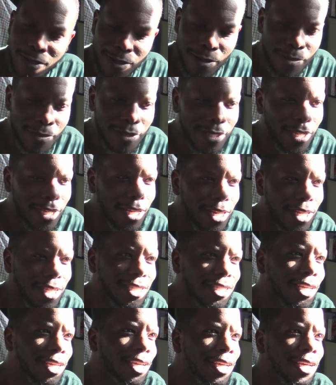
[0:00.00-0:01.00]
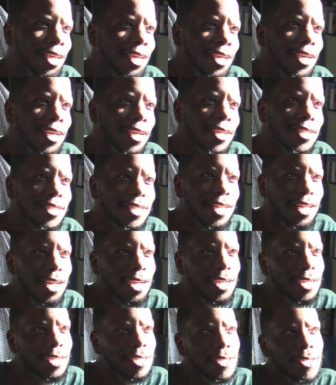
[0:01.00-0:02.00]
what I'm saying? It's
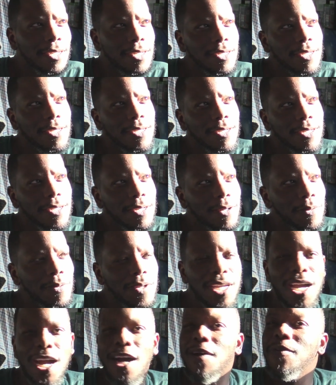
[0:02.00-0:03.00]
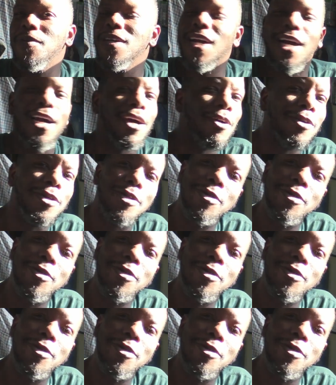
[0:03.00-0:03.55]
like we all